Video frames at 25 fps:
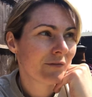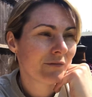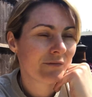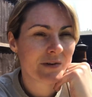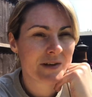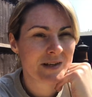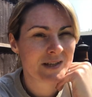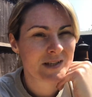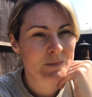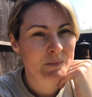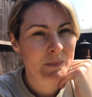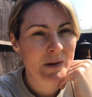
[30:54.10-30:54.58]

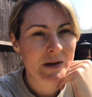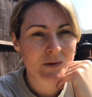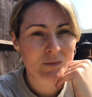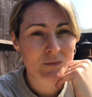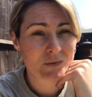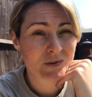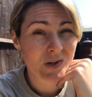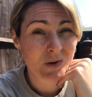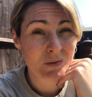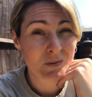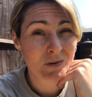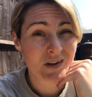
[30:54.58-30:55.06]
fence
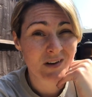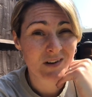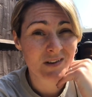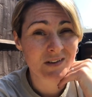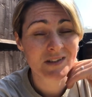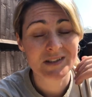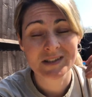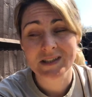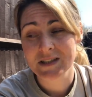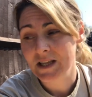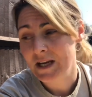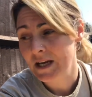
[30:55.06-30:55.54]
panels don't
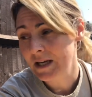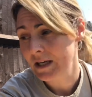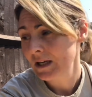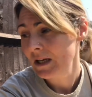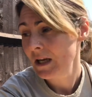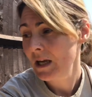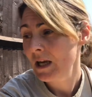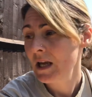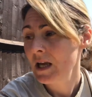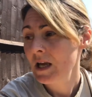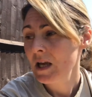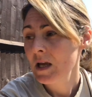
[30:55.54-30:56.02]
last, do they?
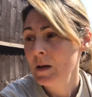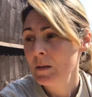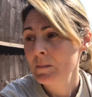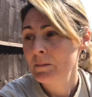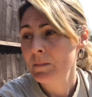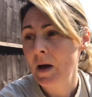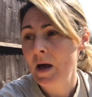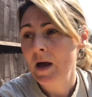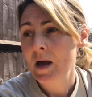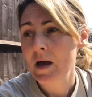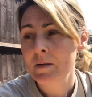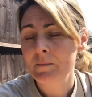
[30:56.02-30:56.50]

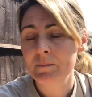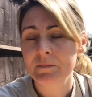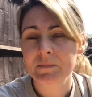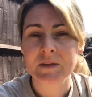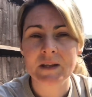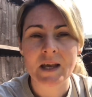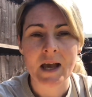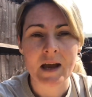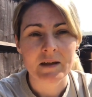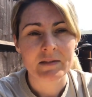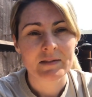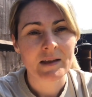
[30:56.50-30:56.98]
But
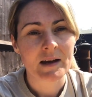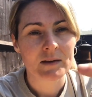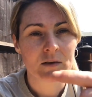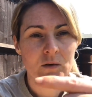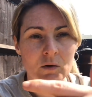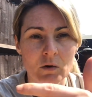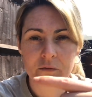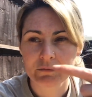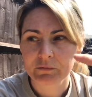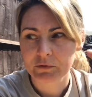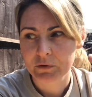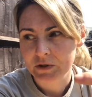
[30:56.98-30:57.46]
yeah, that
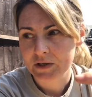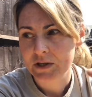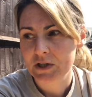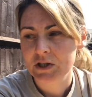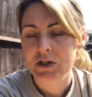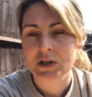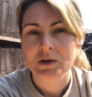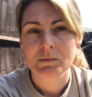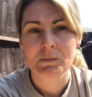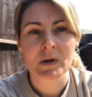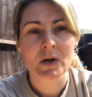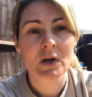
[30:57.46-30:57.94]
yacht
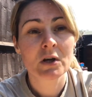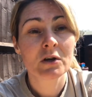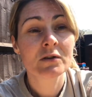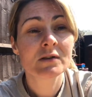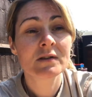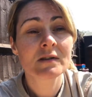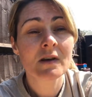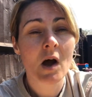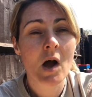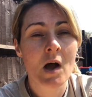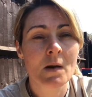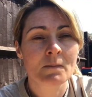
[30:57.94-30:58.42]
varnish,
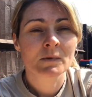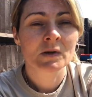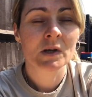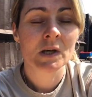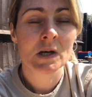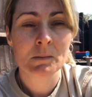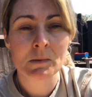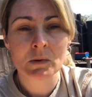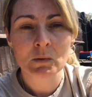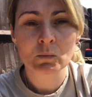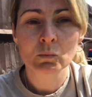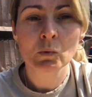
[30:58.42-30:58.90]
because I'm going
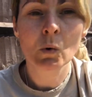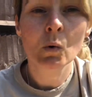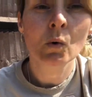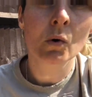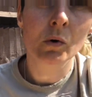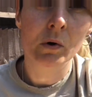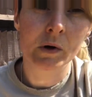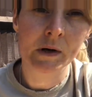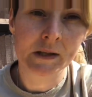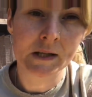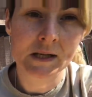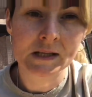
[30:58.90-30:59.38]
to be
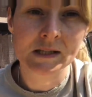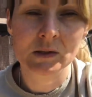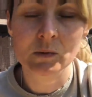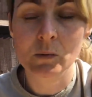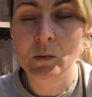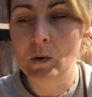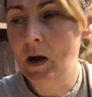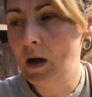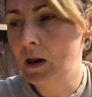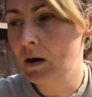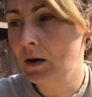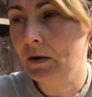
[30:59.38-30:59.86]
watering this quite a